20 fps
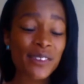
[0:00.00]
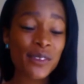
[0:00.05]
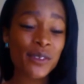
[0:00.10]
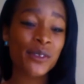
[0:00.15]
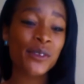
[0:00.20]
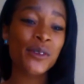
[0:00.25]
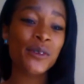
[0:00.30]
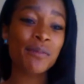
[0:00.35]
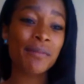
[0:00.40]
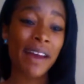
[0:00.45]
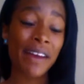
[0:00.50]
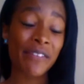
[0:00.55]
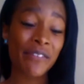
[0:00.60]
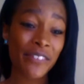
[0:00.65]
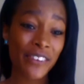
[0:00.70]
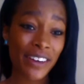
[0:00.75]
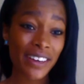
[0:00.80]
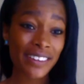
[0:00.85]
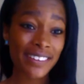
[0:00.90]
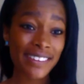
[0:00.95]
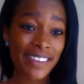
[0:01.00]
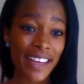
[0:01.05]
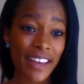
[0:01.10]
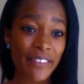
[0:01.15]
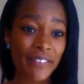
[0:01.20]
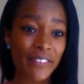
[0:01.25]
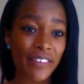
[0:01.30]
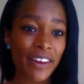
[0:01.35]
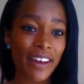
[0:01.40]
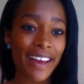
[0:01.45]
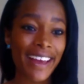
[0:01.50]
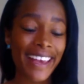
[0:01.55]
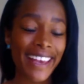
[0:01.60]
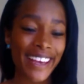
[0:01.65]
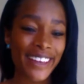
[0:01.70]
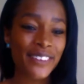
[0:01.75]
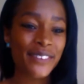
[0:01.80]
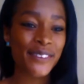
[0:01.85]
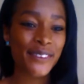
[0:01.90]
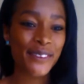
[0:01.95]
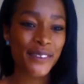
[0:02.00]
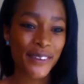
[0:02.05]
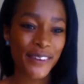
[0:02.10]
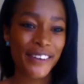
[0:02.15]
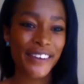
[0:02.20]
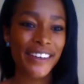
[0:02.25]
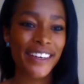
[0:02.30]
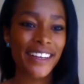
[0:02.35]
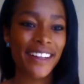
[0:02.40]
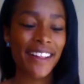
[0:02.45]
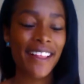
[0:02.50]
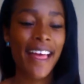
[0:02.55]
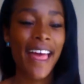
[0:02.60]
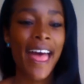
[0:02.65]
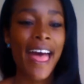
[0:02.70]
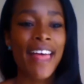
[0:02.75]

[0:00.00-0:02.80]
to my first ever hair tutorial.